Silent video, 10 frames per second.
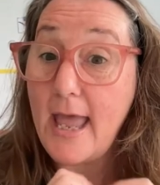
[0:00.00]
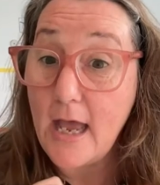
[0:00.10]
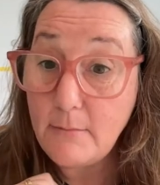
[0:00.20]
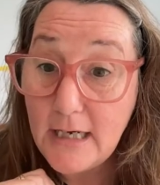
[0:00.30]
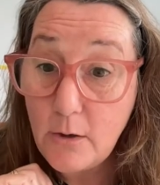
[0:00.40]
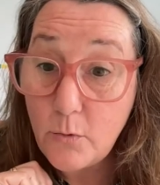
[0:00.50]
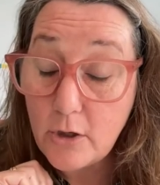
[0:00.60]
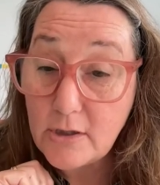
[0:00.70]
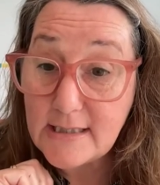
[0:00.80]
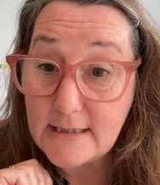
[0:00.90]
How many
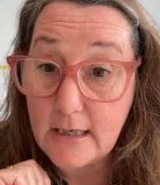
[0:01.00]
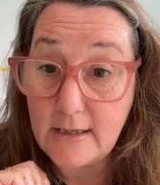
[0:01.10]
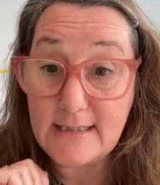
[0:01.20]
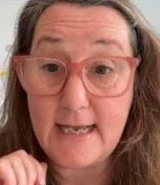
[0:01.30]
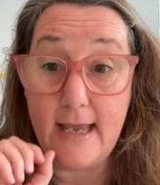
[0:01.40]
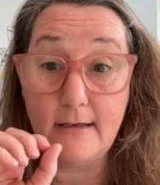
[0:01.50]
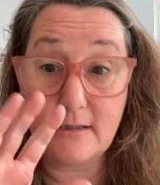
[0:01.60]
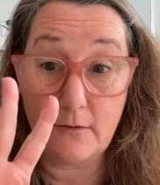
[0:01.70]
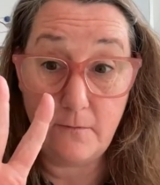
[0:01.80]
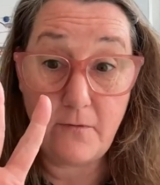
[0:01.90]
words did I say?
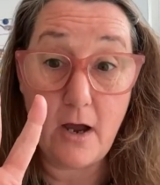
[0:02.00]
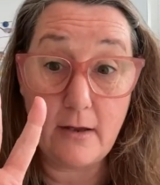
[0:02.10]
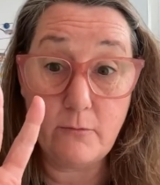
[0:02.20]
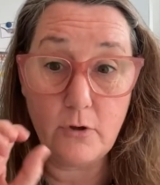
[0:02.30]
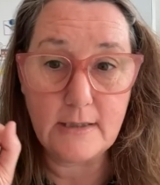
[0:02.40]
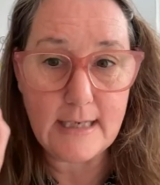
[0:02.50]
So 5 words.